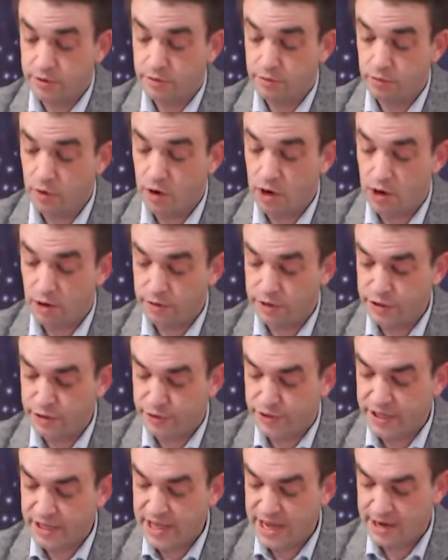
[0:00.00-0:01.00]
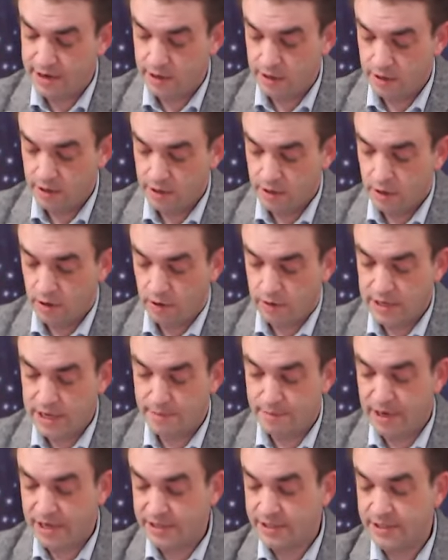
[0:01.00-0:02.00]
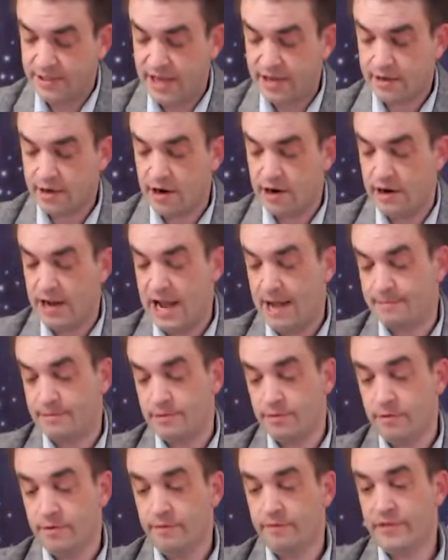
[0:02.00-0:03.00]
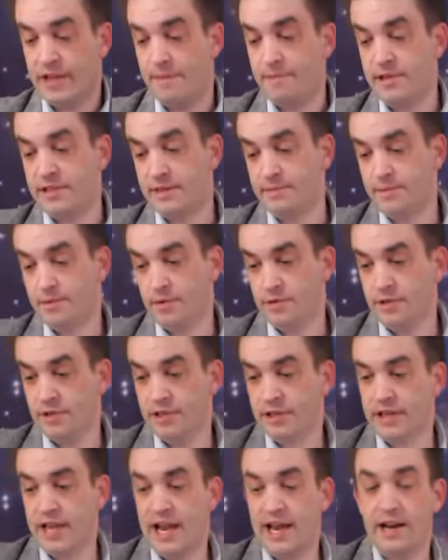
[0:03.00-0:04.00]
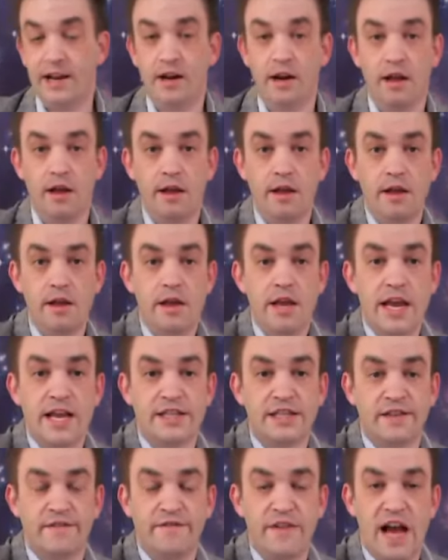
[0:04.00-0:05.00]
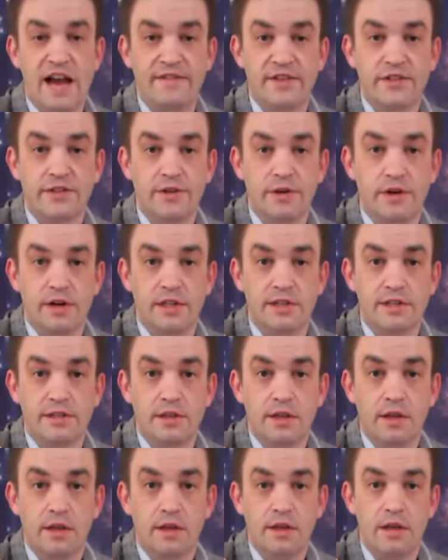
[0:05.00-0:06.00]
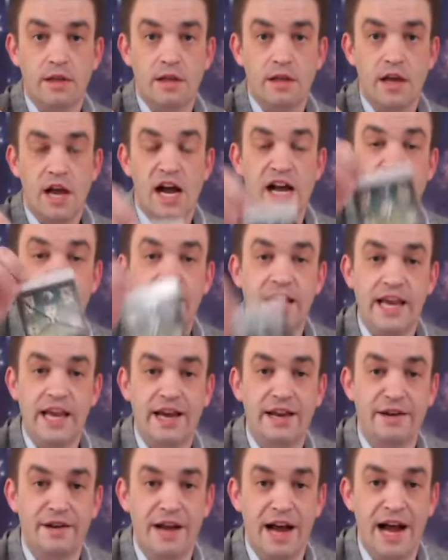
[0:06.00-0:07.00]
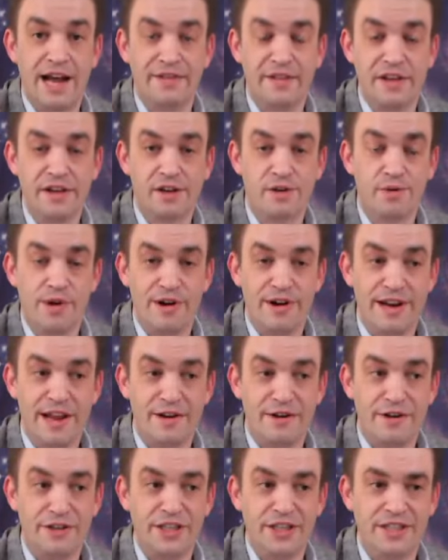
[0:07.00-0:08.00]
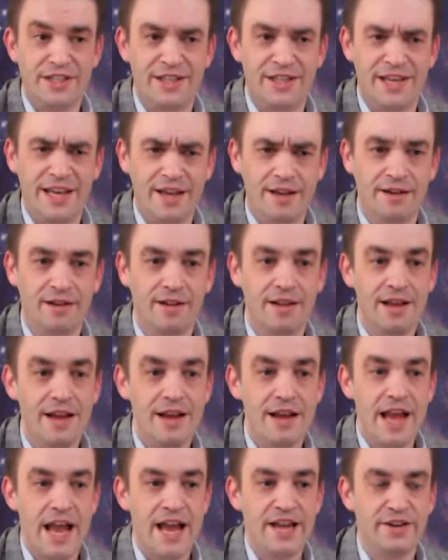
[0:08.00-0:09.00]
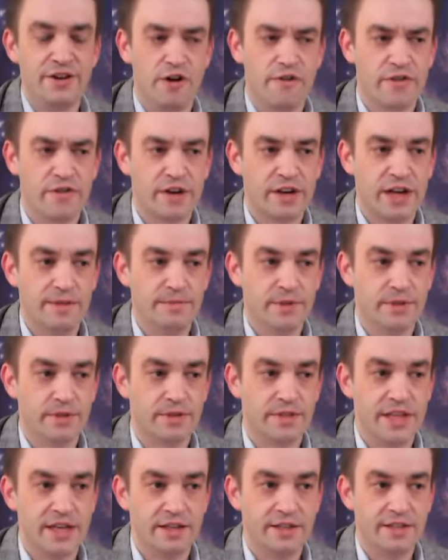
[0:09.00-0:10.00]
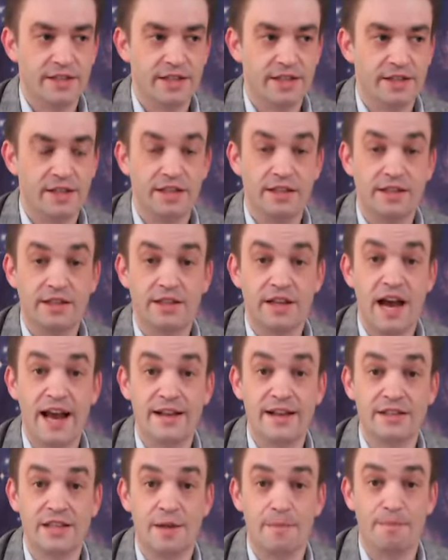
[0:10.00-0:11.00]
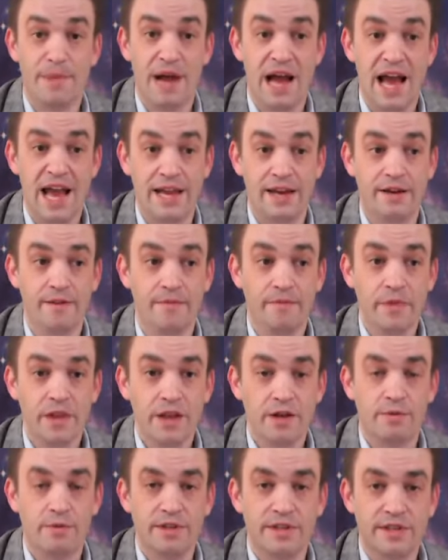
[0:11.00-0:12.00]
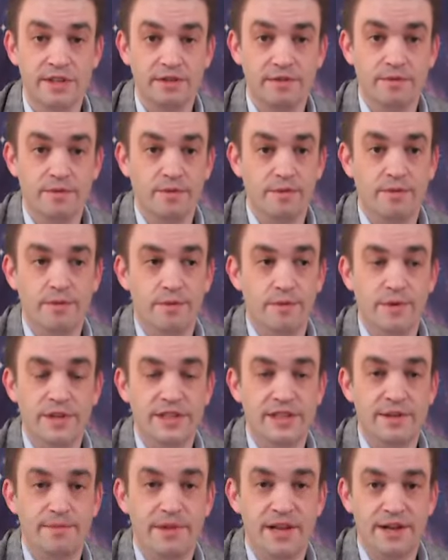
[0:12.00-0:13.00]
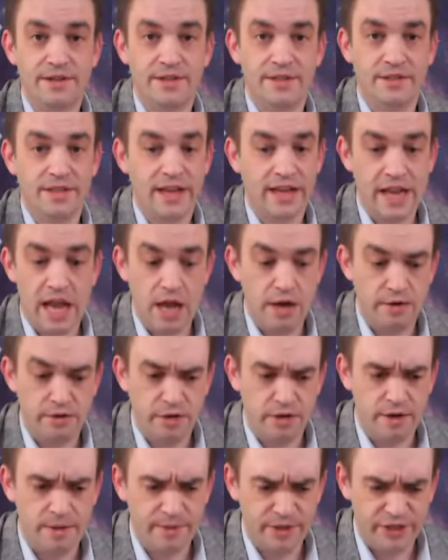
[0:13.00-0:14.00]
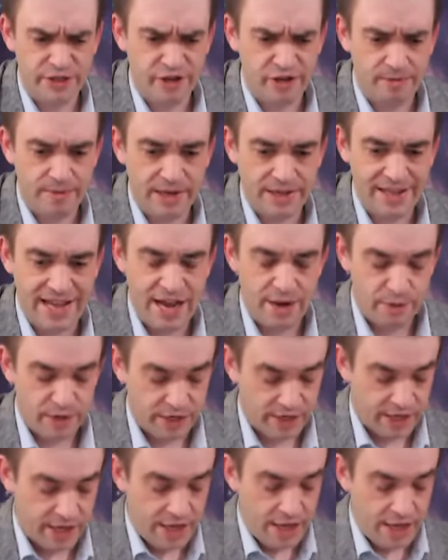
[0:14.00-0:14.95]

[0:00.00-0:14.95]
Whoa, did you see that? Hold on, Pisces, that card hopped. That means I'm supposed to look at it. It's the Five of Swords. Again, on the Aquarian energy to heal and to overcome those things, the ties that bind. When somebody else is like, I don't know, I'm unsure about that one.